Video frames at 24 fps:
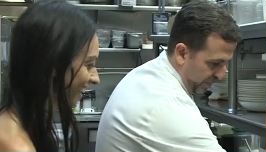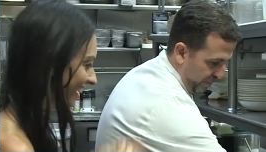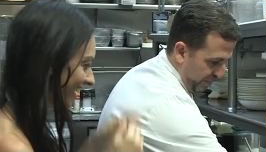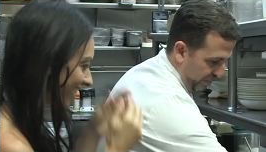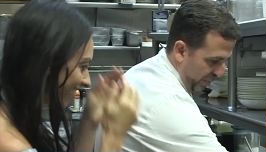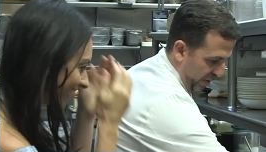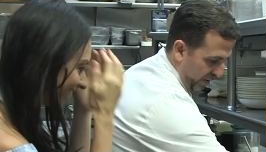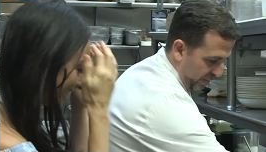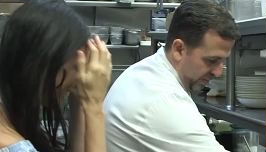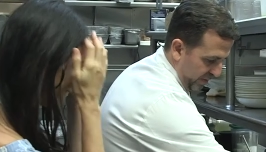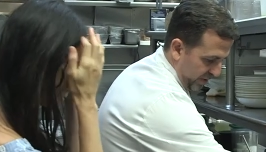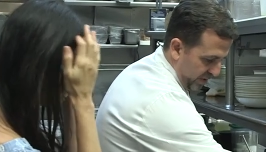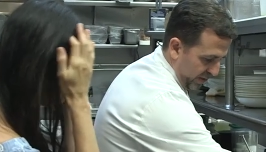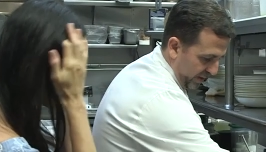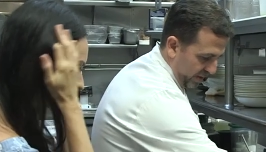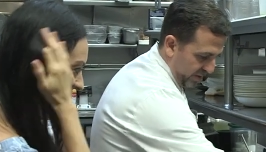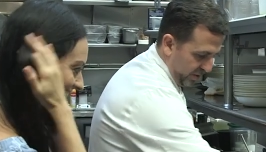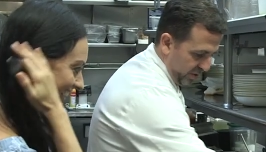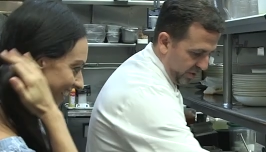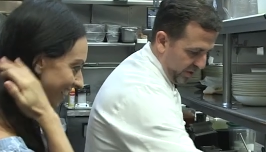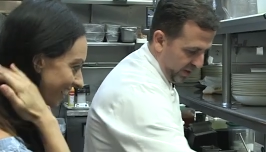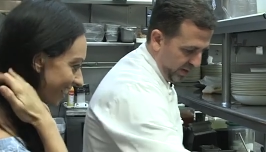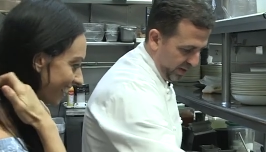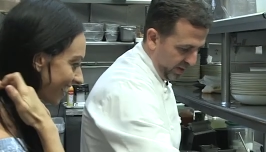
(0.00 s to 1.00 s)
Speaker 1: Parmesan
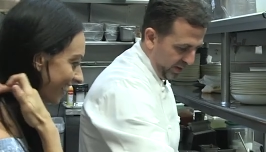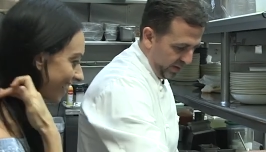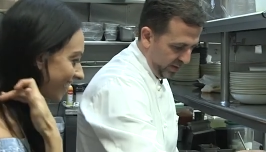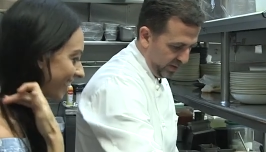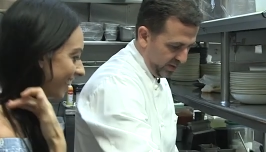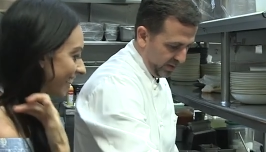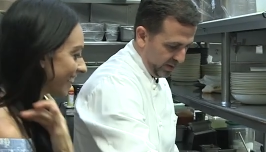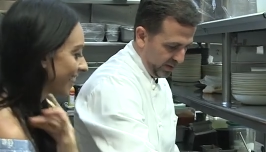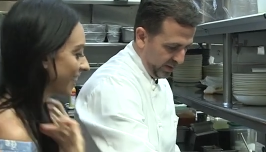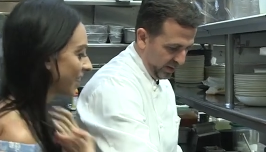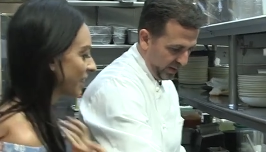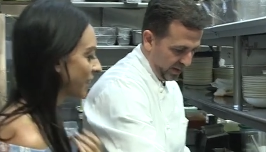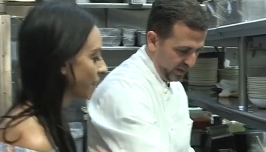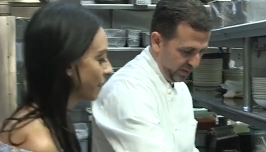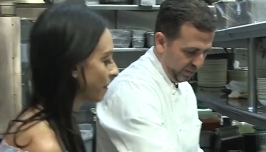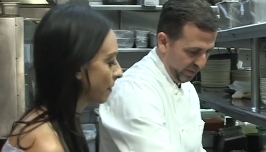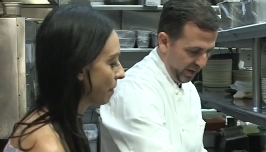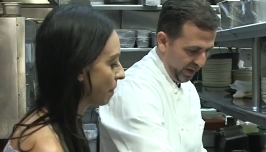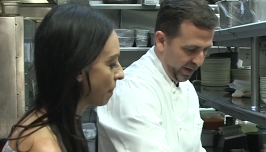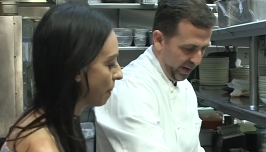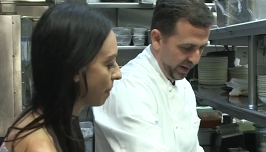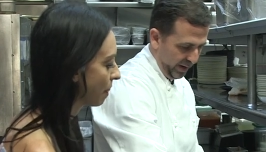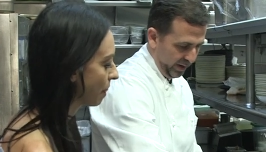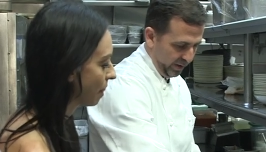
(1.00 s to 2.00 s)
cheese that's
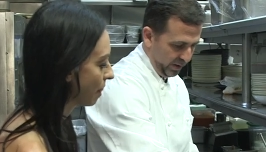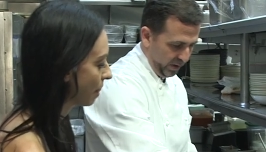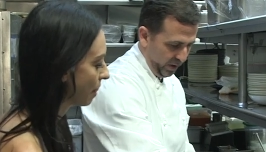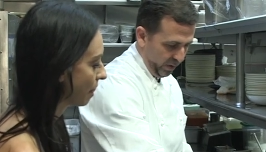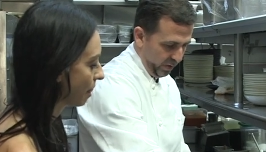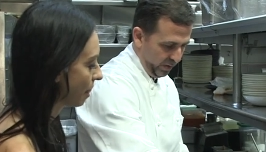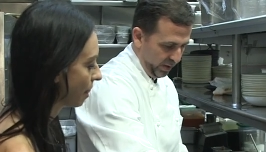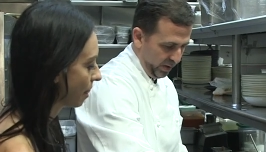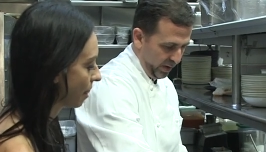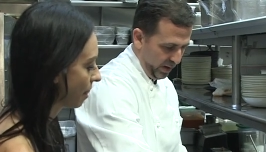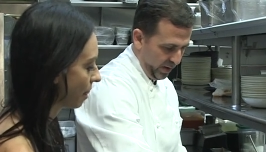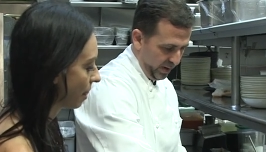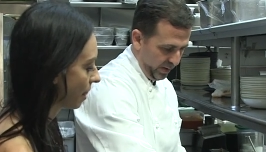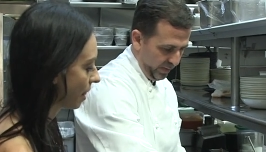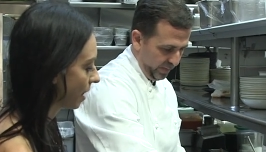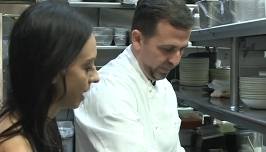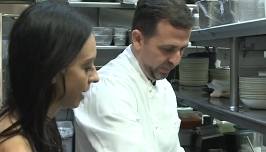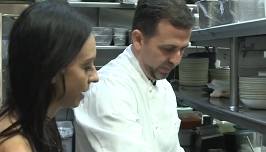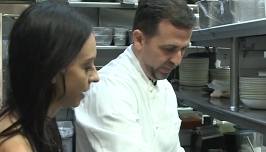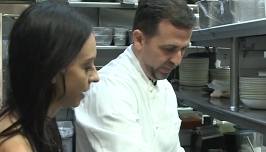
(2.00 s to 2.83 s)
made out of coconut.